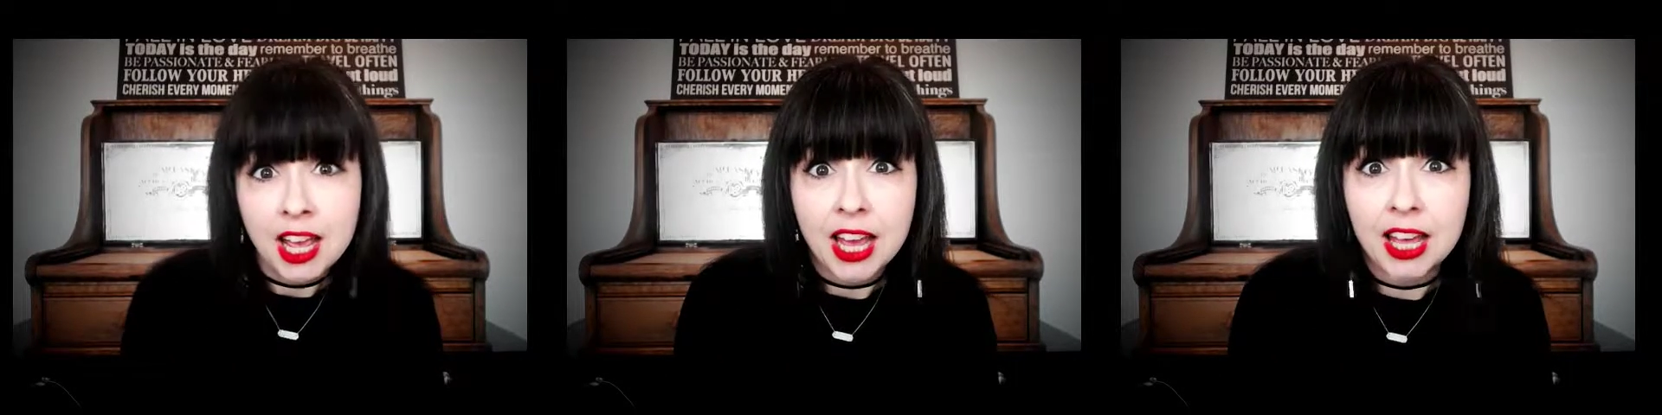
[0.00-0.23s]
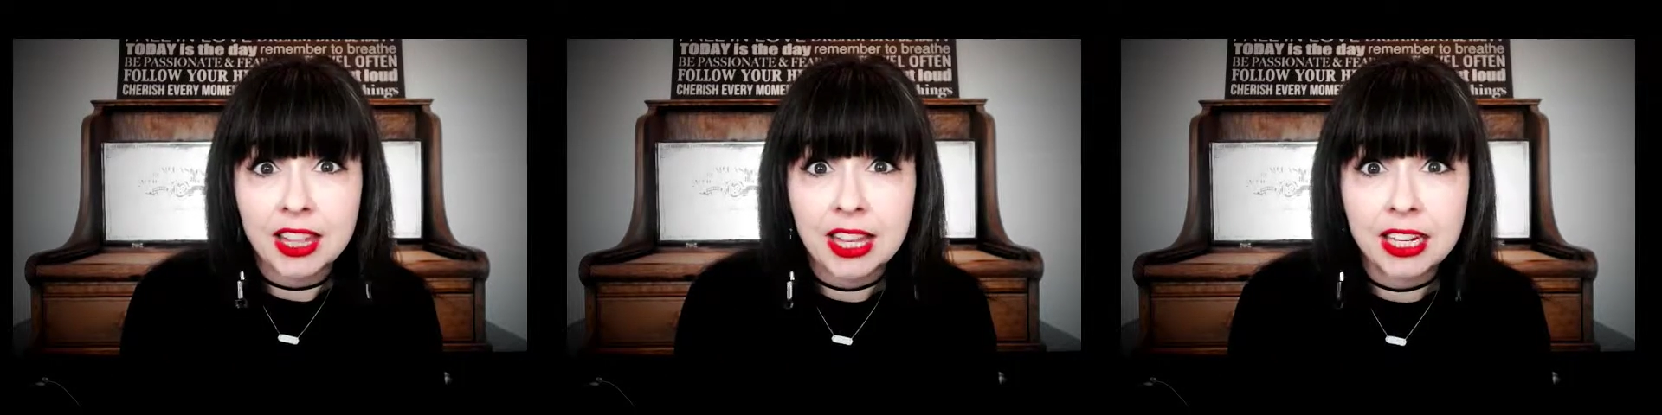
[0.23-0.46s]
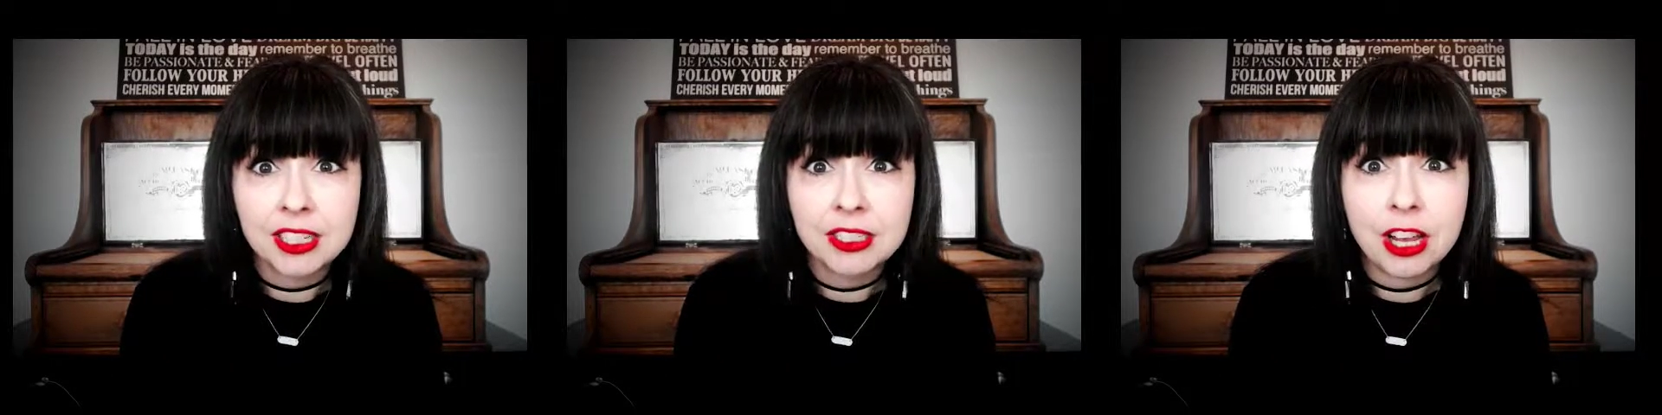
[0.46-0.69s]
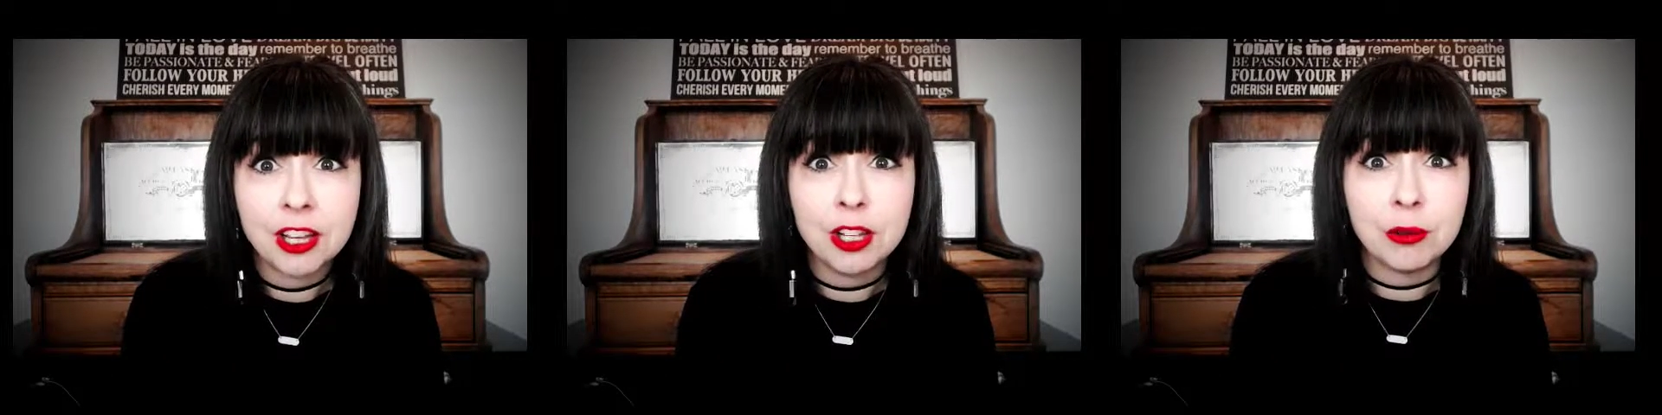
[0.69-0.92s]
And that is
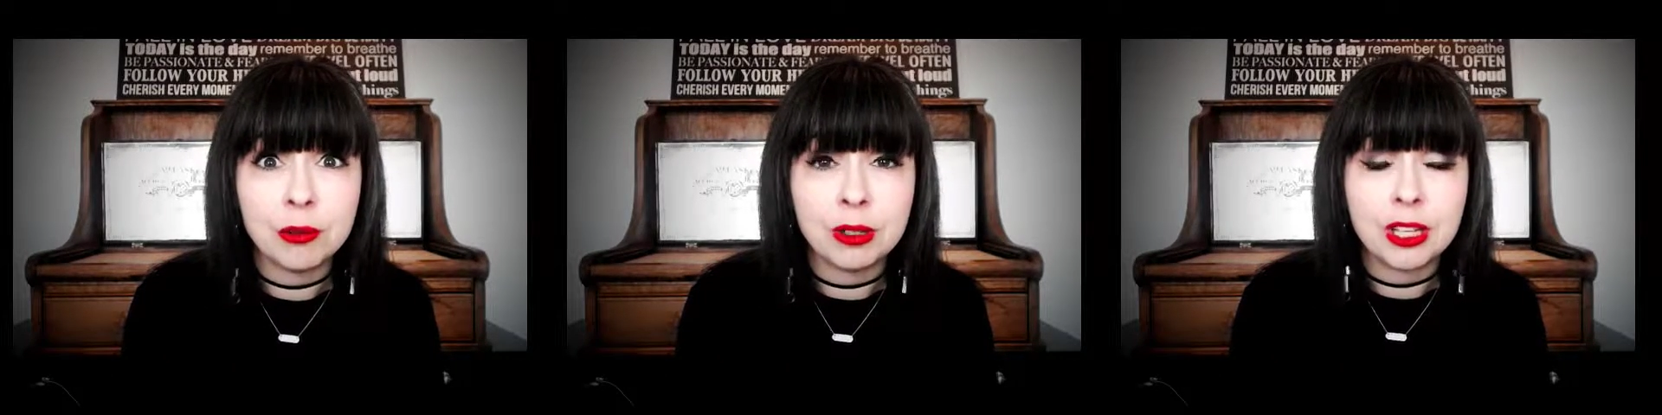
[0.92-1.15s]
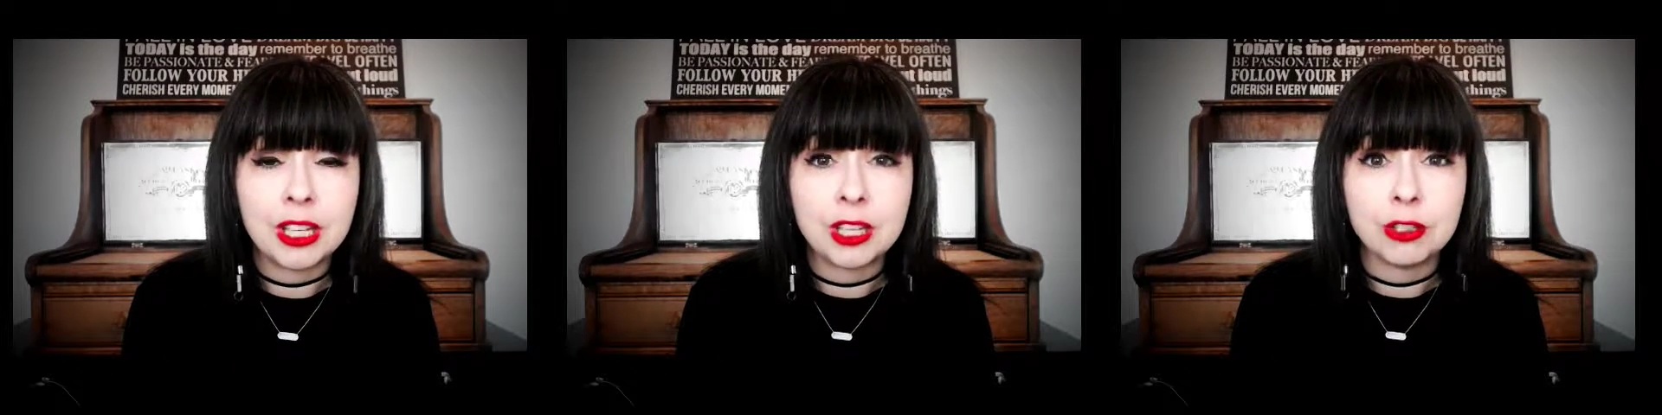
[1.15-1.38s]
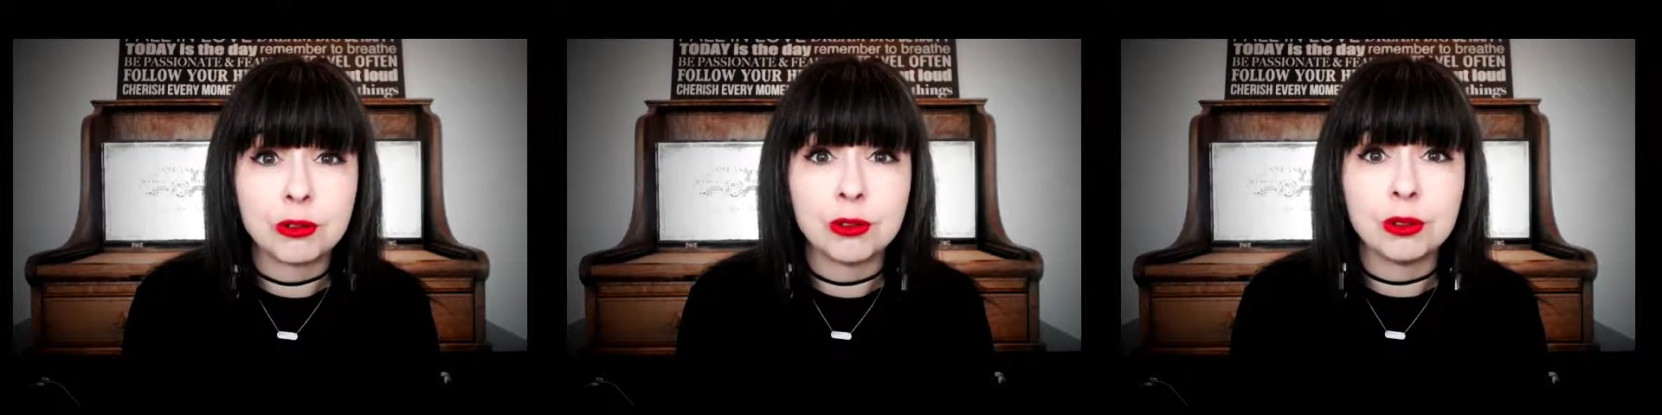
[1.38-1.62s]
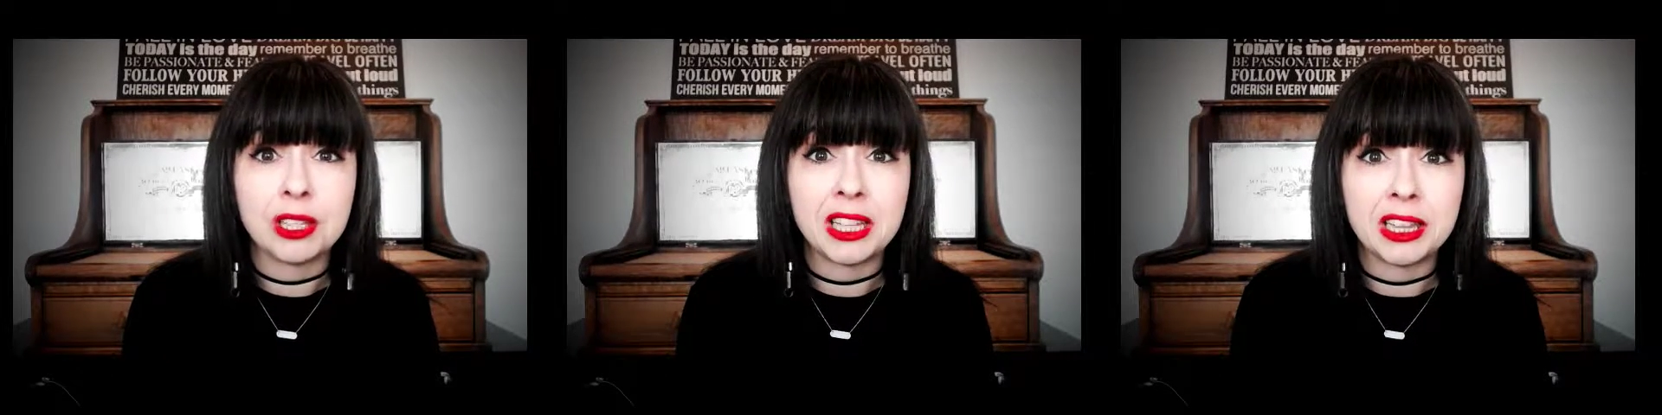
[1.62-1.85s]
how you really can
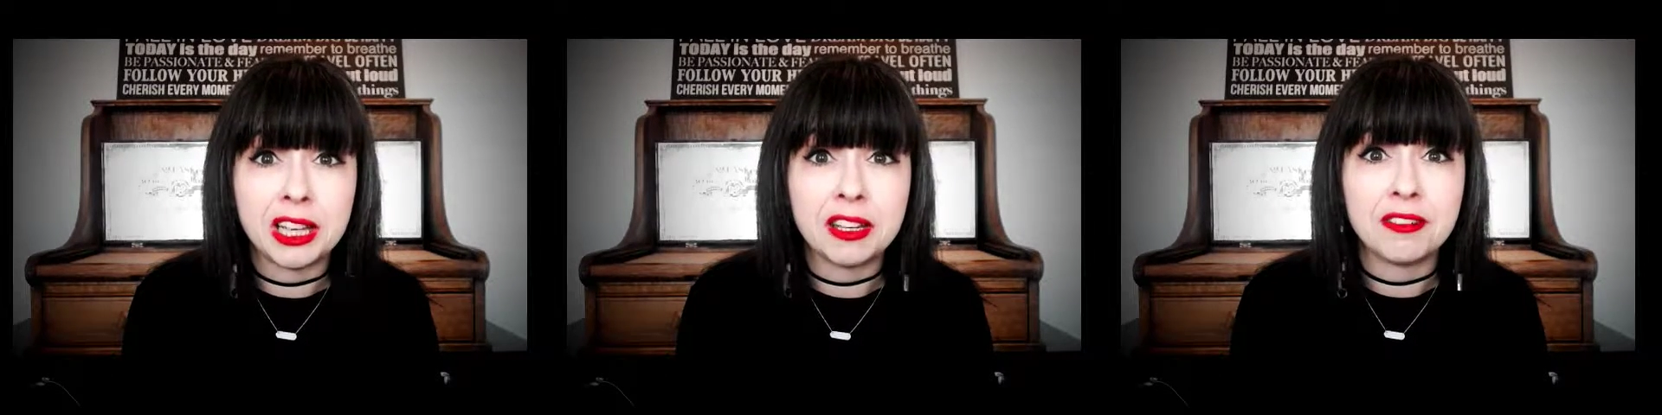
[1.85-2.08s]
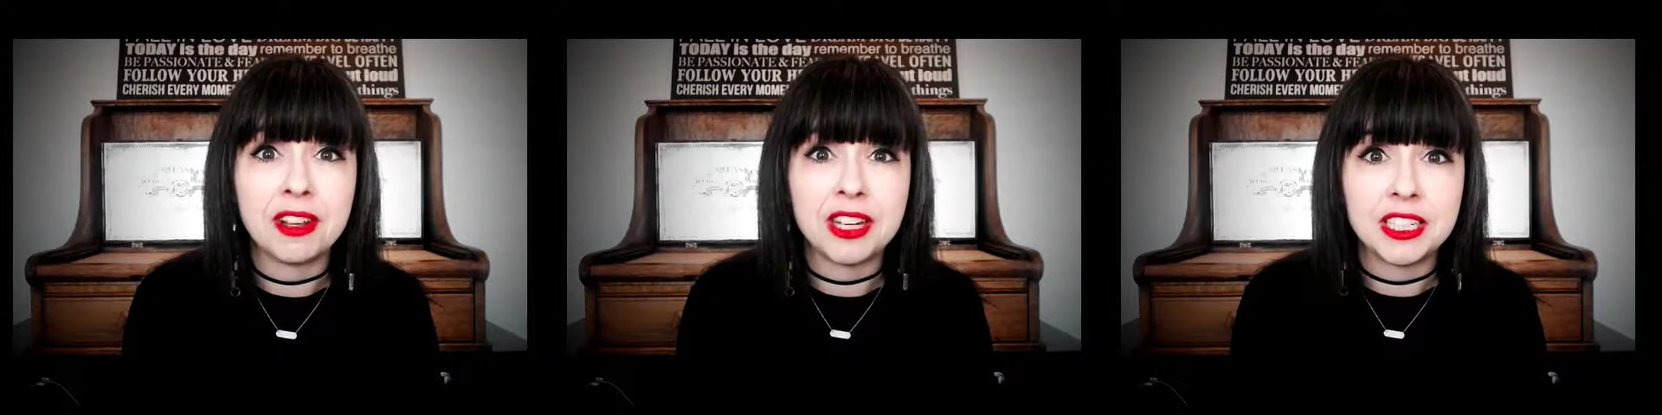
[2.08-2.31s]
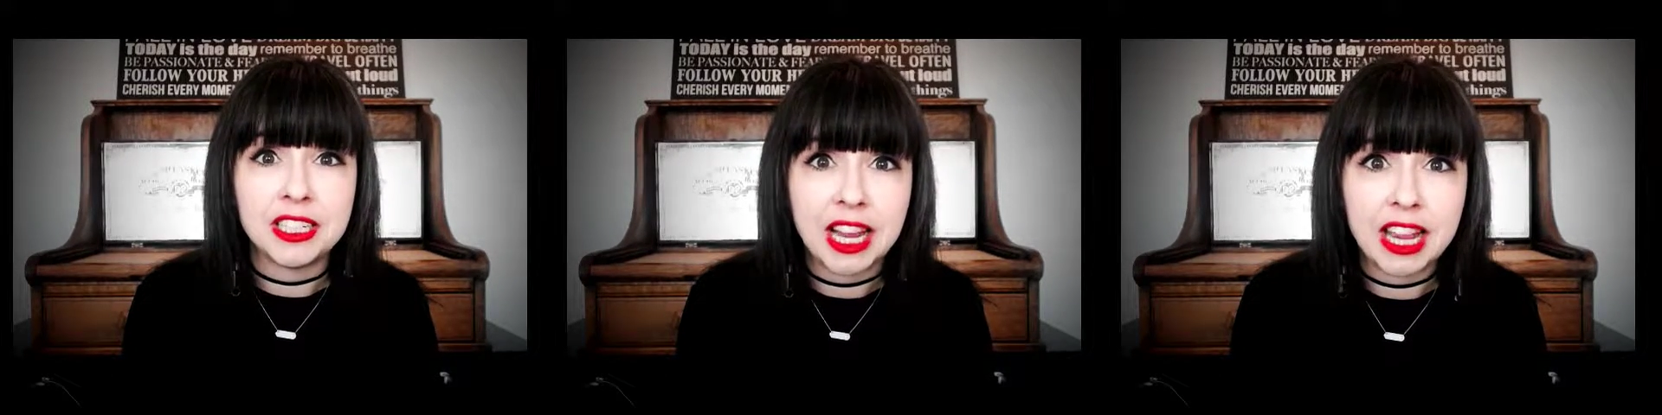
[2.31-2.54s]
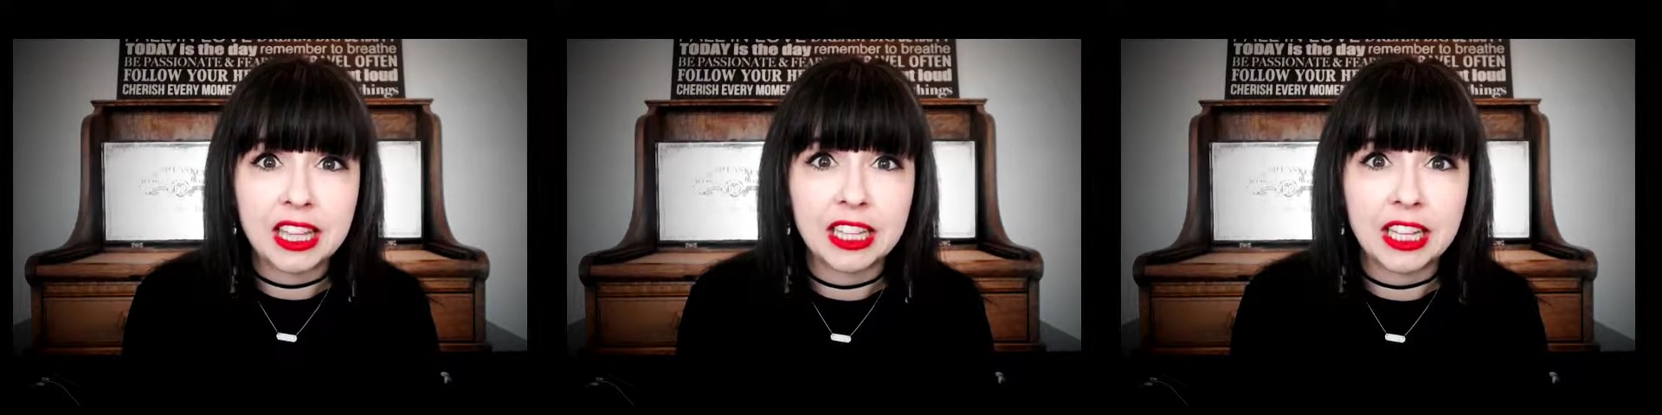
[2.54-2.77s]
truly live
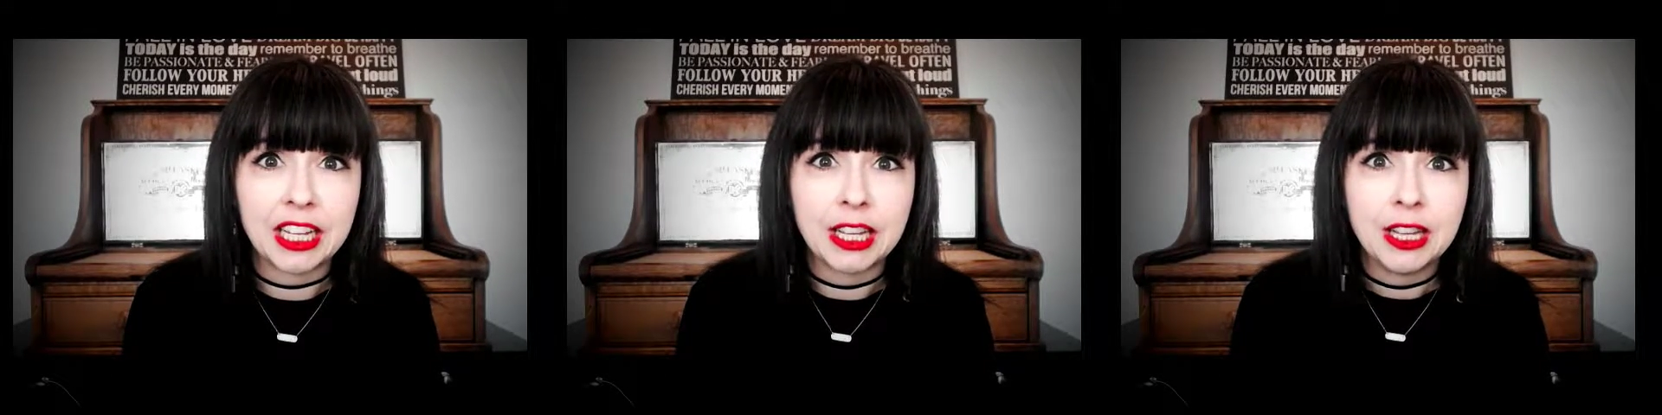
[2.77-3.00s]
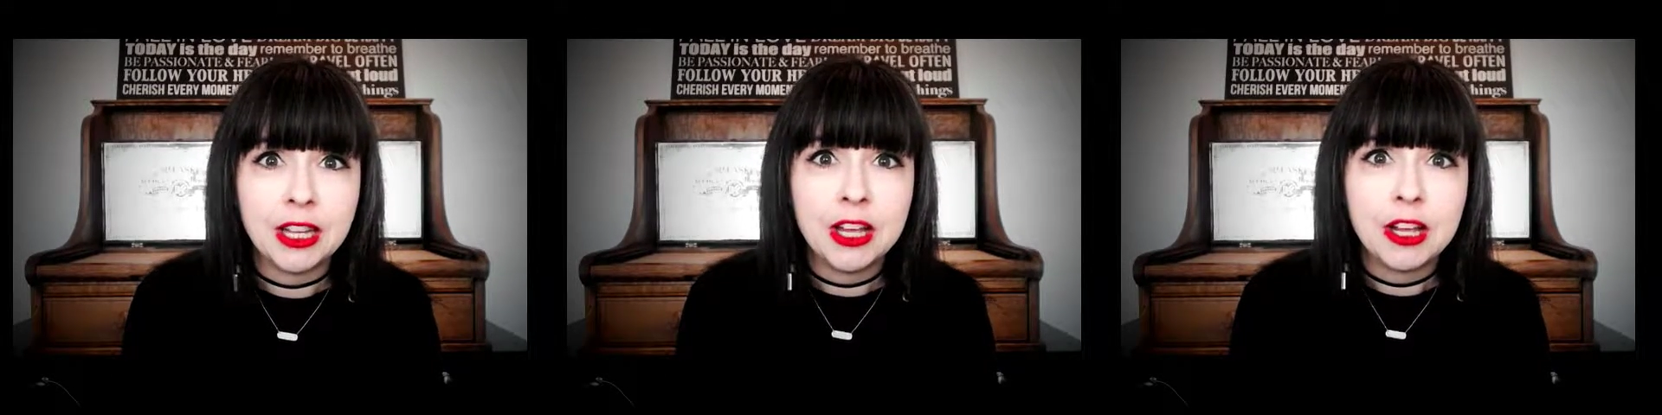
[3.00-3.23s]
daily,